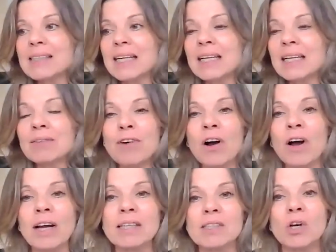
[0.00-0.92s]

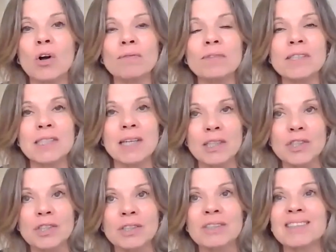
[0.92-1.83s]
invite
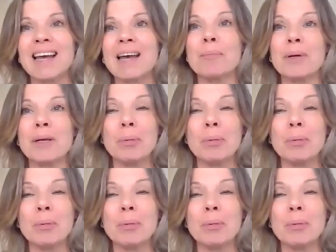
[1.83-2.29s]
conversations and be